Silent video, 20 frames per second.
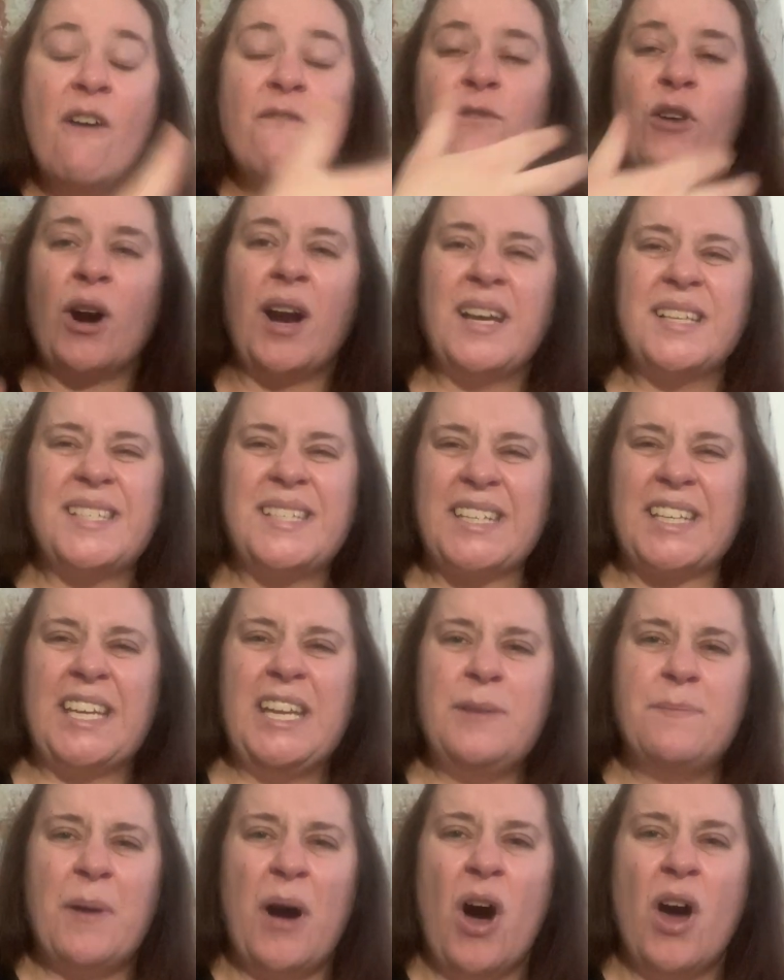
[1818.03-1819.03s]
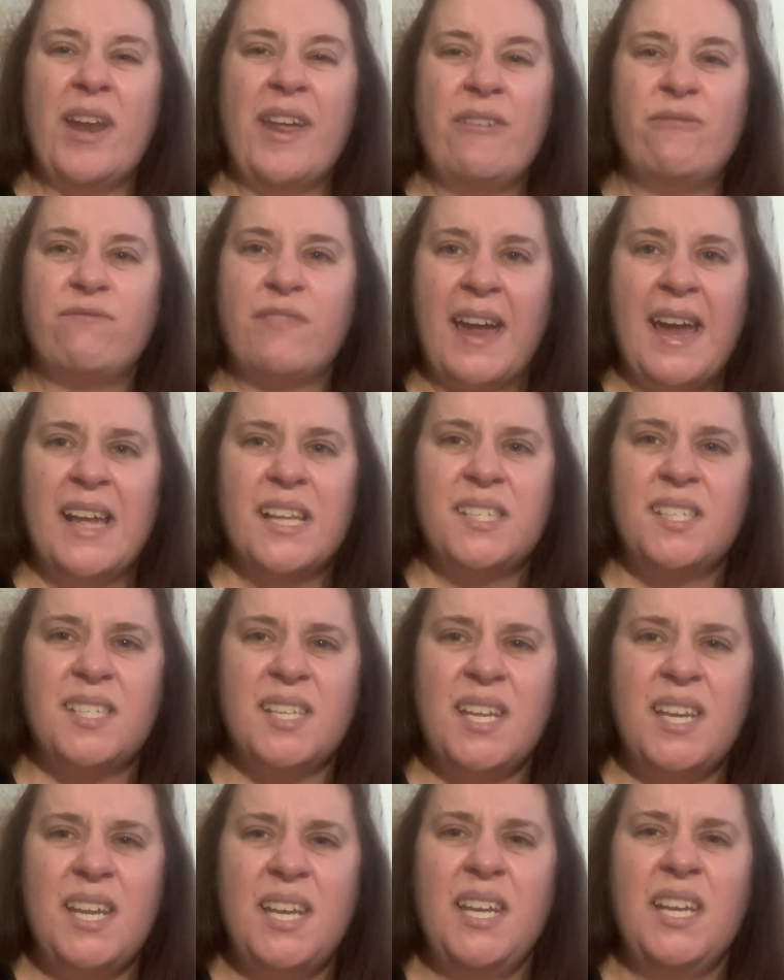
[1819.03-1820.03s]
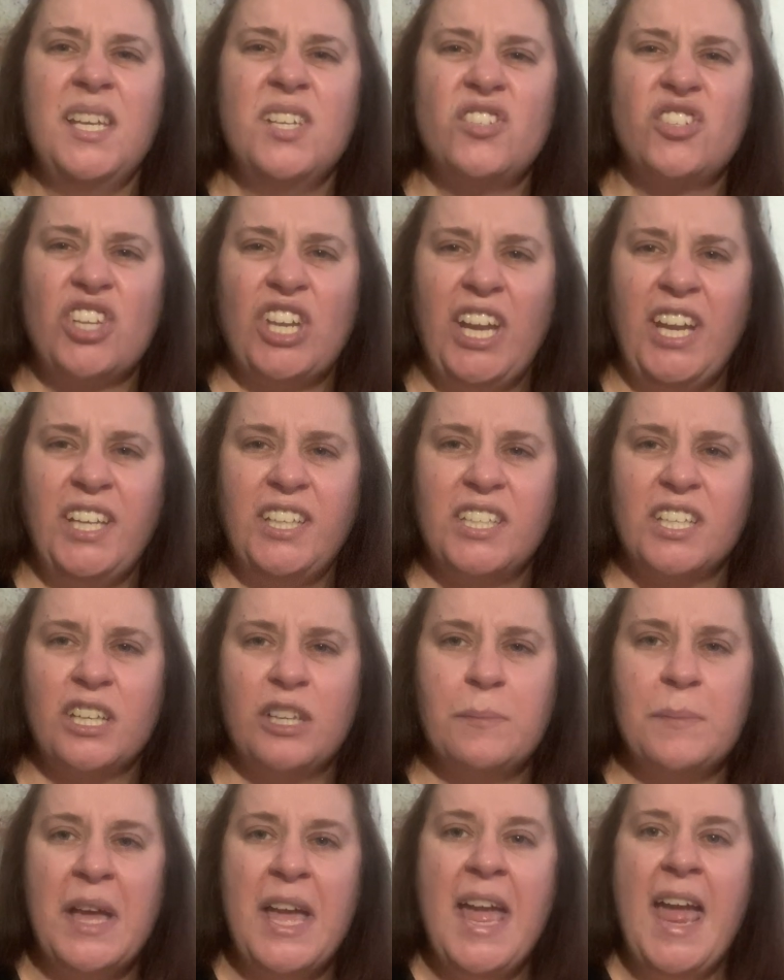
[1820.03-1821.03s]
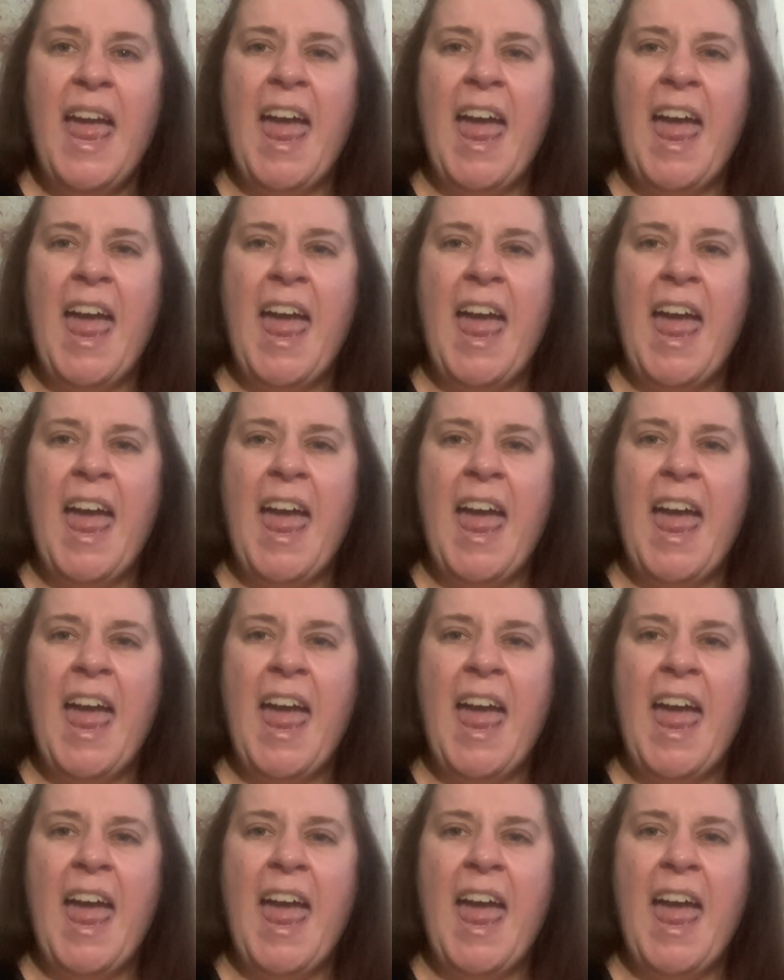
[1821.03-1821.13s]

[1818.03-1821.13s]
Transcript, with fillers: for us to keep on advancing in his kingdom